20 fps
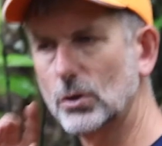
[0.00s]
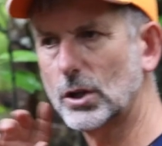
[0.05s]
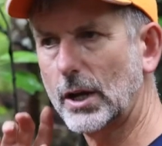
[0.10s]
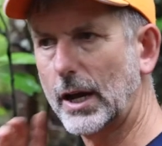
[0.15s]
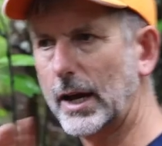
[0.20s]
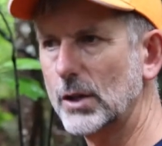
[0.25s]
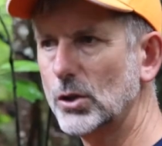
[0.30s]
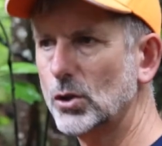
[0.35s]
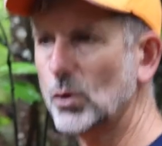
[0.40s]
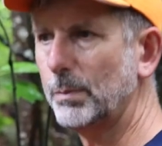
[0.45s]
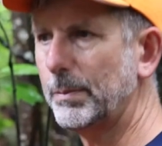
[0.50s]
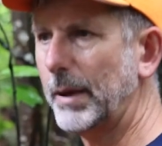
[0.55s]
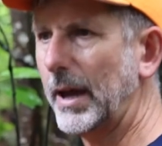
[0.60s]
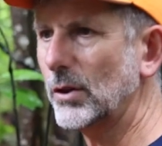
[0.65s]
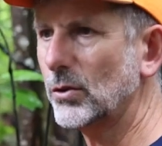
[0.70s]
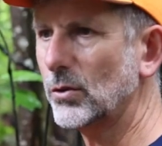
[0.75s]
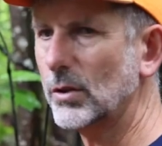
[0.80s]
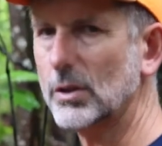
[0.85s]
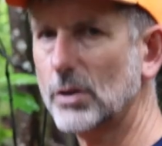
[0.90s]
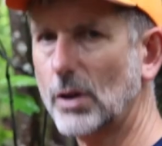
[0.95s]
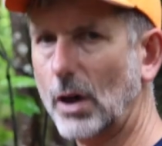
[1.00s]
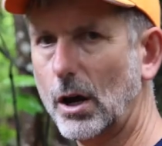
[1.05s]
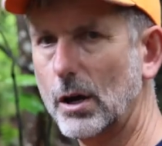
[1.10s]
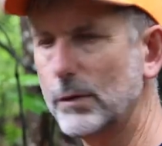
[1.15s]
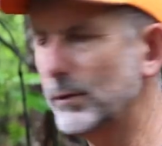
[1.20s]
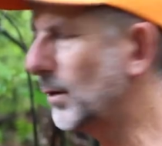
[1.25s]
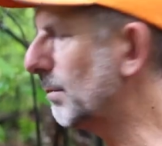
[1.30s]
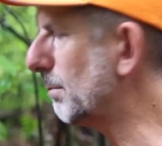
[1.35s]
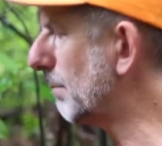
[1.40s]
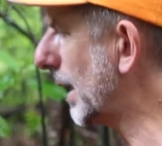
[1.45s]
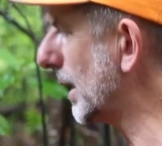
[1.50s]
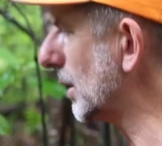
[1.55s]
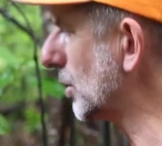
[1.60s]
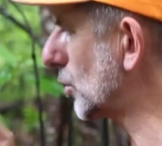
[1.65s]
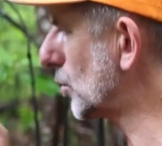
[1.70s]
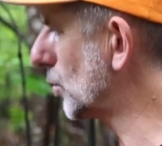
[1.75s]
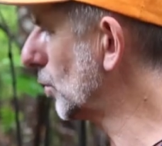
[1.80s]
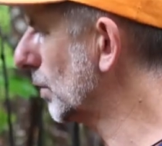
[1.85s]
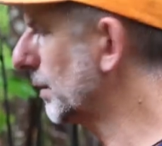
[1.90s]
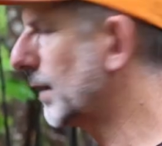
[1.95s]
change your batteries over, make
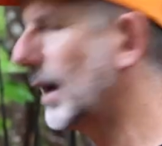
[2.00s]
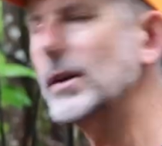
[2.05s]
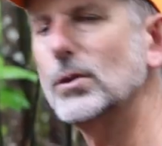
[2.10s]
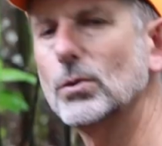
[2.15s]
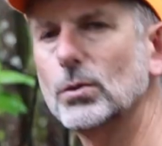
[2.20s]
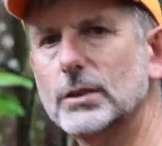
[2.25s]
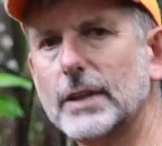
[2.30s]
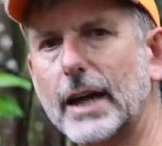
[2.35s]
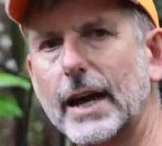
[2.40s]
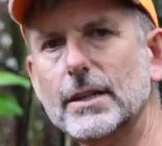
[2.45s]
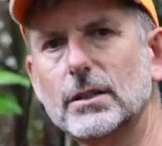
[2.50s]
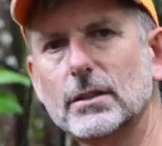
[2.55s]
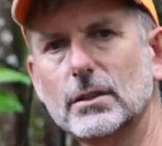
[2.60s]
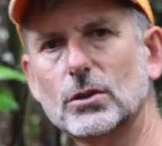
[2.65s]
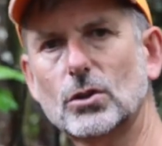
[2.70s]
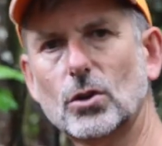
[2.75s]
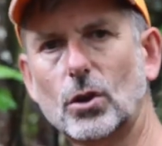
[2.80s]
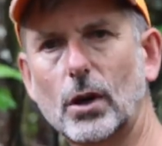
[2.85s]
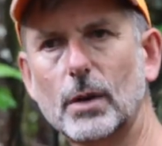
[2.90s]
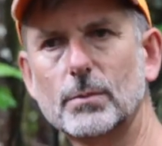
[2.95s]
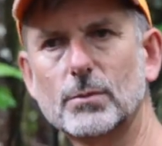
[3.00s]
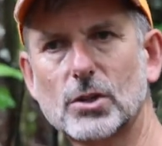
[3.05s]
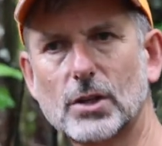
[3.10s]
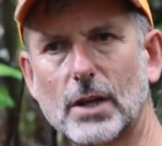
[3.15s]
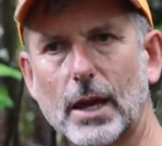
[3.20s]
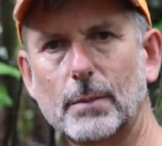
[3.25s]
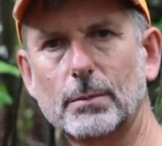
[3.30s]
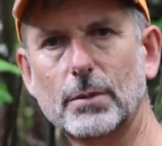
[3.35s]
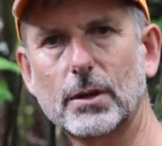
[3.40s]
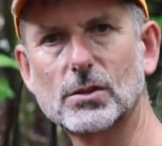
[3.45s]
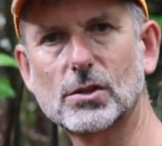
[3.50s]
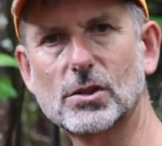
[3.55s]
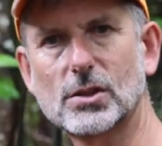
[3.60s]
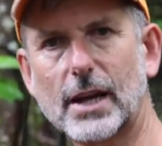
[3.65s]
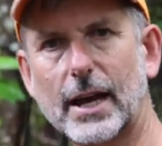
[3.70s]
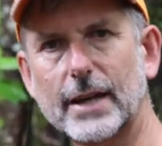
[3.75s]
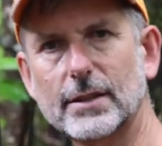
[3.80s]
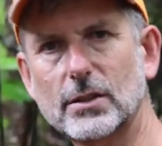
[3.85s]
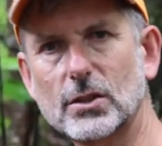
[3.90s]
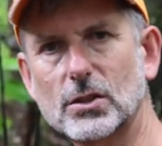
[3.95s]
sure that your date and timestamp has
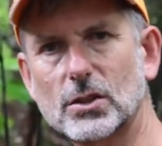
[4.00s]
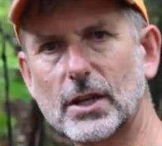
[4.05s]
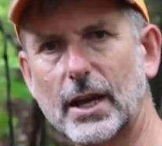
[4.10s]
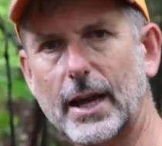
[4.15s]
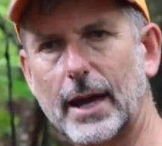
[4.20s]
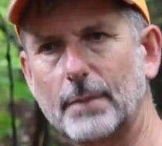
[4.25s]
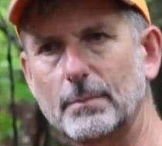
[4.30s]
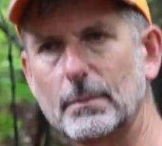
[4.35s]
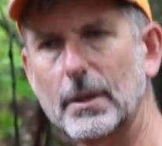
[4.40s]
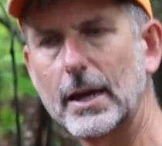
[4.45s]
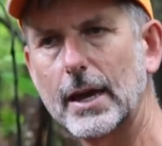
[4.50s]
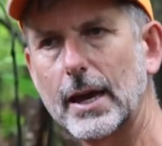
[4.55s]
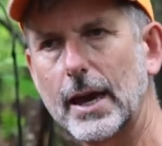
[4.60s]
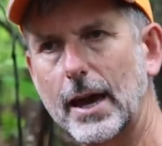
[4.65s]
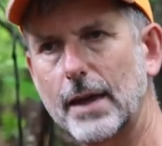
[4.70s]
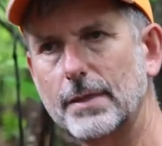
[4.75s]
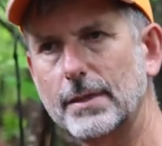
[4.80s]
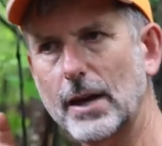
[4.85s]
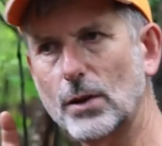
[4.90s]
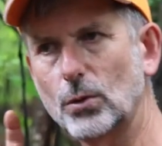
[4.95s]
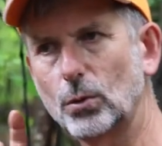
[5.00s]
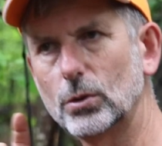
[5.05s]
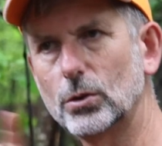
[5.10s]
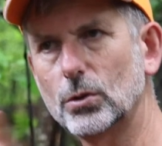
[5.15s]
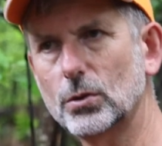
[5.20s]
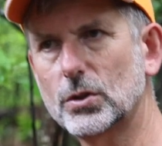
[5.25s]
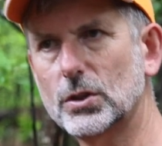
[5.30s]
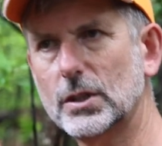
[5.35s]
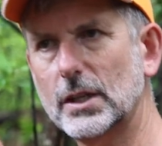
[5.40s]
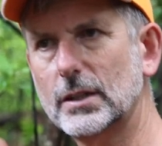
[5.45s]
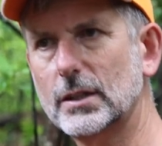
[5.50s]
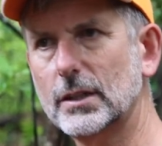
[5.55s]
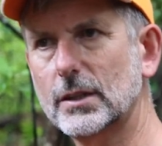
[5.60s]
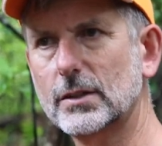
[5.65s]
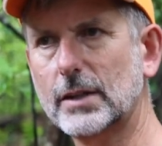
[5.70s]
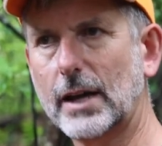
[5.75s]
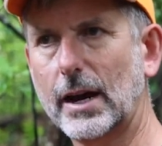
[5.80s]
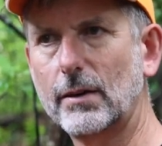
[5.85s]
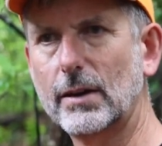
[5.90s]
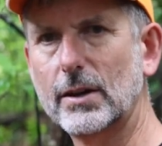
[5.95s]
stayed the same and that all your
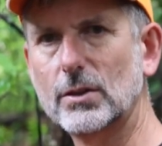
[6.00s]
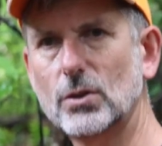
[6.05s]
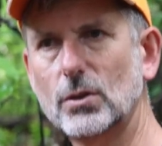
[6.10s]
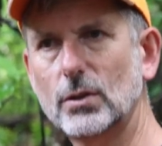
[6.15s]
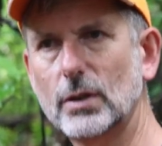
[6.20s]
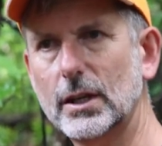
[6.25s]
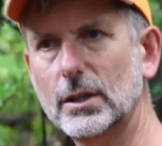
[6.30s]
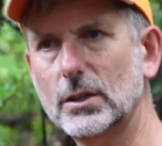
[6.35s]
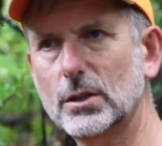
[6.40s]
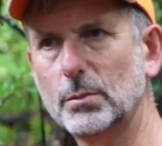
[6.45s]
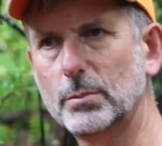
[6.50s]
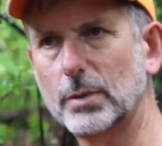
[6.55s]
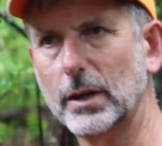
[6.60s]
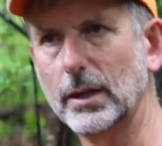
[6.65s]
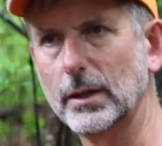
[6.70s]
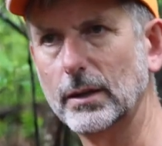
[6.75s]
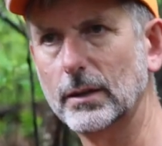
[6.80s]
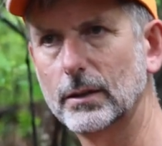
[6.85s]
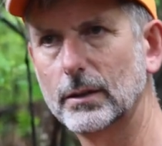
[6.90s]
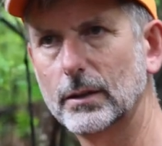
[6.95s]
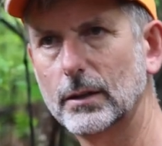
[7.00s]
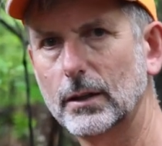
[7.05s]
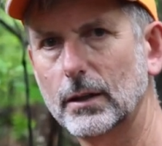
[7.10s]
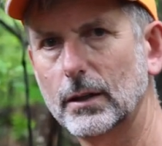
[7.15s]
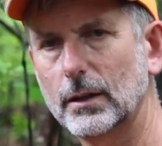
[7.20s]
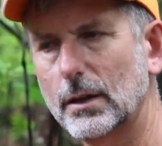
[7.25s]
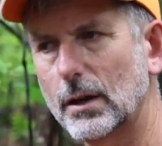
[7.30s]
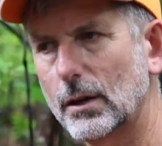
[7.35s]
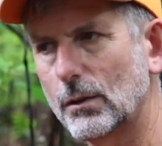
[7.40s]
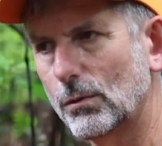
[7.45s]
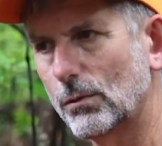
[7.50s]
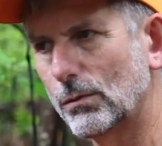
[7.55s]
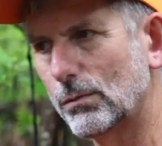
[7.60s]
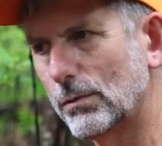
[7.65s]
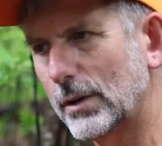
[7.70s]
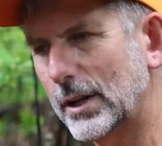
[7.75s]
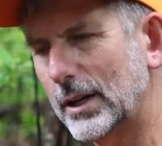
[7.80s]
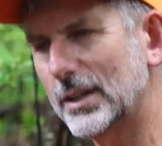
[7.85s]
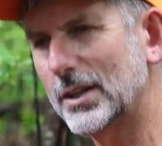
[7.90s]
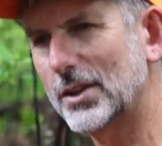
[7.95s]
settings are as you need to be.
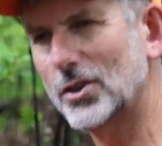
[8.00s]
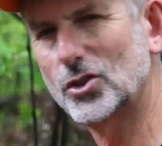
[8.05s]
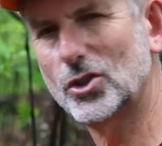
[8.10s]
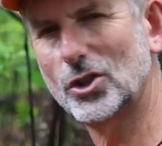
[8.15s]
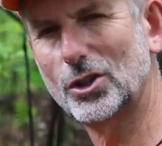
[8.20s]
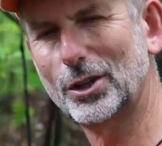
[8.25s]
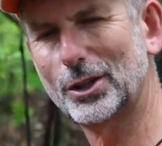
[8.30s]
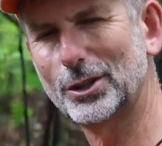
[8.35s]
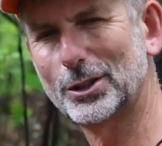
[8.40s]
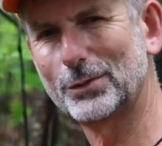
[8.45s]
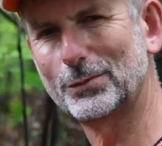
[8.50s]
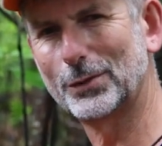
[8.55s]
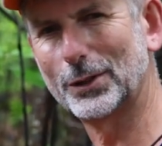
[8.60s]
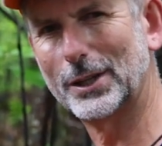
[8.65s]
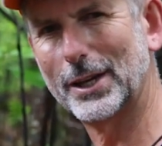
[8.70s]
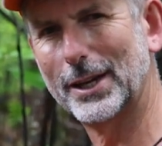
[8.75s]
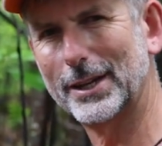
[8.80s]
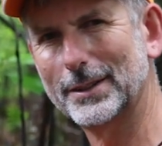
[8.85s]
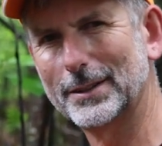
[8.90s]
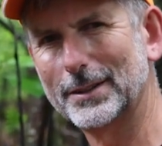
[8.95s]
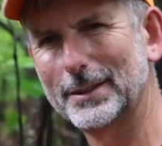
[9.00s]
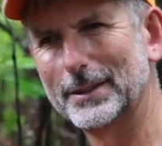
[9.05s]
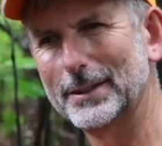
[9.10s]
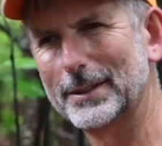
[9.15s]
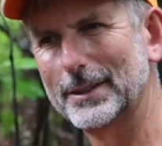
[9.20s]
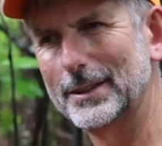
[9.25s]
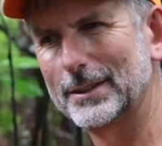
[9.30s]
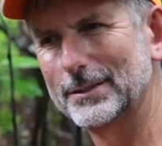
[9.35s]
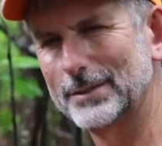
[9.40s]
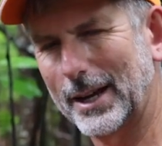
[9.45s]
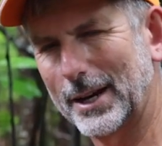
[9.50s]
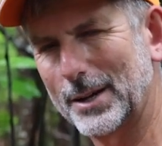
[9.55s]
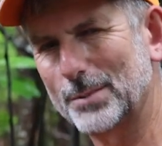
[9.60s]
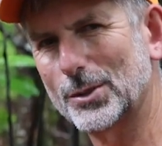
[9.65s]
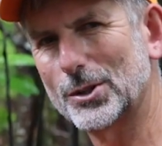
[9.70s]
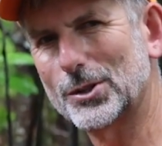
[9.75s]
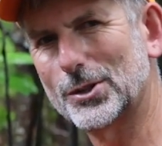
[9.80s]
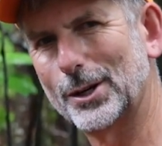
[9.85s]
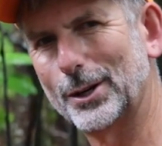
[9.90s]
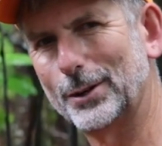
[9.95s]
Really easy thing to forget, done it
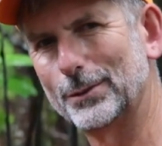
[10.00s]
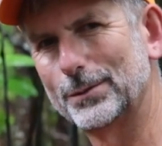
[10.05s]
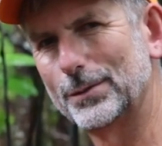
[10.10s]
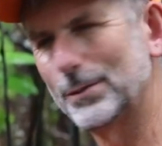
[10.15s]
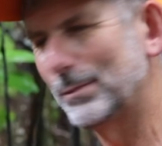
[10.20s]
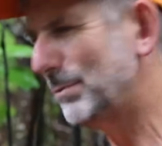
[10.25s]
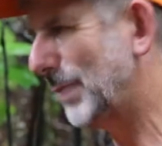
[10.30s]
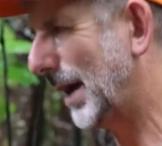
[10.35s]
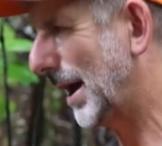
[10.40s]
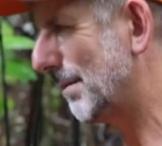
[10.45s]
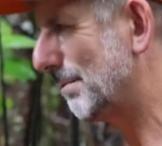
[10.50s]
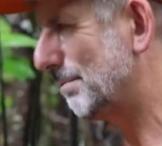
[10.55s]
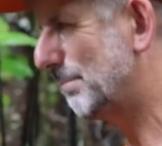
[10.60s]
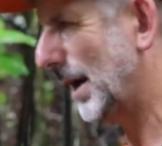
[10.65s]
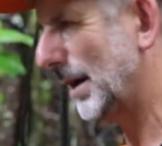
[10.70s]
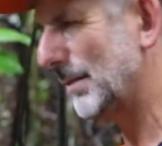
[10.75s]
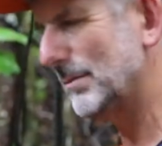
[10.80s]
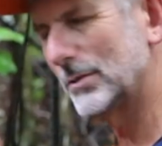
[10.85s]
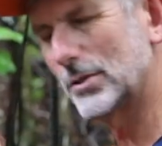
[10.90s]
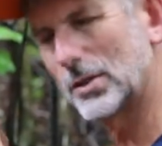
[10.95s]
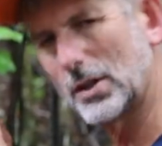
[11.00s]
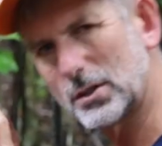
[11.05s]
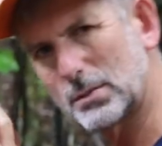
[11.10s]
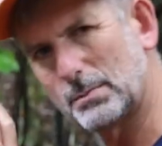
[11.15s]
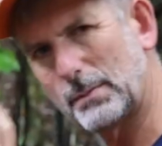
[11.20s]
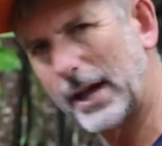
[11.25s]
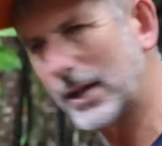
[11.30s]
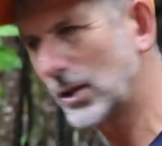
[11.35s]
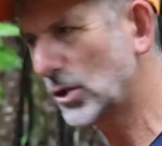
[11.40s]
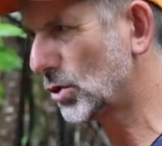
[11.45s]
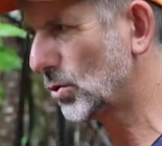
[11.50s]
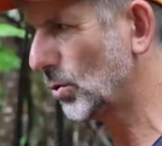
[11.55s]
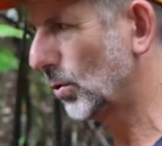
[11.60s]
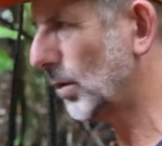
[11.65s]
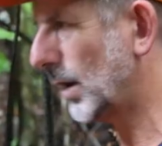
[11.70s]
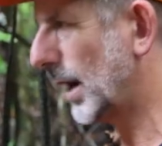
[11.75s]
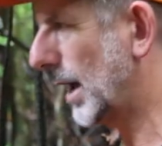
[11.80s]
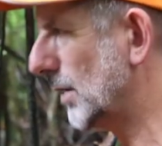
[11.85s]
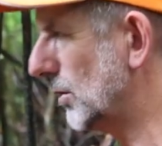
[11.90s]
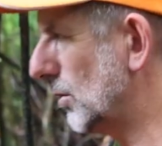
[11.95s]
myself, but just make
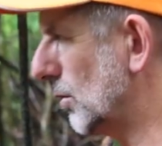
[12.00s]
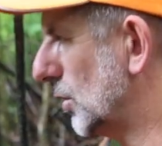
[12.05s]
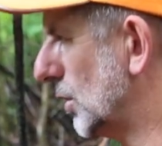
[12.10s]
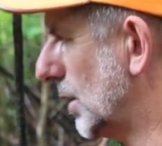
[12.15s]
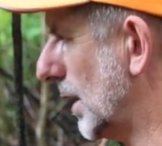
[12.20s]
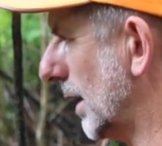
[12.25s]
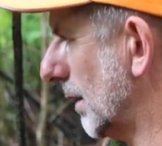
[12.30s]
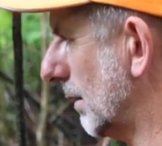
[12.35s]
sure and you check